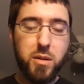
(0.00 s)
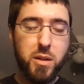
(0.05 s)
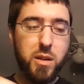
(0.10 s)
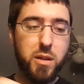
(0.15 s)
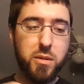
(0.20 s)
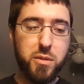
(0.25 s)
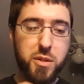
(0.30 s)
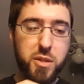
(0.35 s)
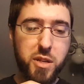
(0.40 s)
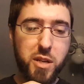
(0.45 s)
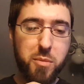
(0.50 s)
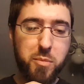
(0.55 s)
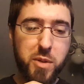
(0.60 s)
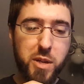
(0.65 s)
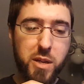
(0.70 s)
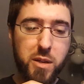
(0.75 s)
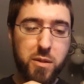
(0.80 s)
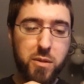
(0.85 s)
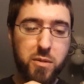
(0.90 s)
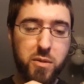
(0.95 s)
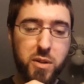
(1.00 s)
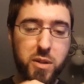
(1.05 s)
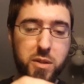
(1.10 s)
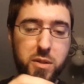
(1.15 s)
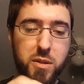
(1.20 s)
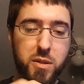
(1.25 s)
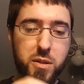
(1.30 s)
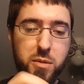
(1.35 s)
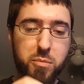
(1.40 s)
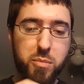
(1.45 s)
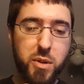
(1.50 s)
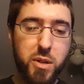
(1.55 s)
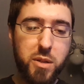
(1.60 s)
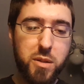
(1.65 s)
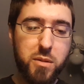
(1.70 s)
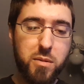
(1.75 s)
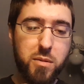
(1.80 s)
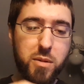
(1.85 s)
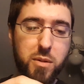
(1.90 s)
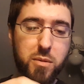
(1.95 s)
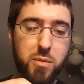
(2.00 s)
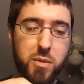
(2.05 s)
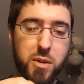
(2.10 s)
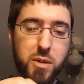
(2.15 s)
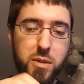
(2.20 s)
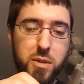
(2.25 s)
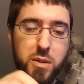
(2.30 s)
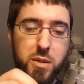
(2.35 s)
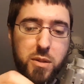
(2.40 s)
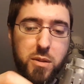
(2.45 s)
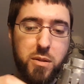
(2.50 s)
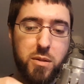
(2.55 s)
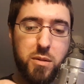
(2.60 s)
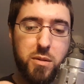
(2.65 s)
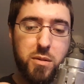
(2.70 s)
L-shaped Allen wrench, but it works.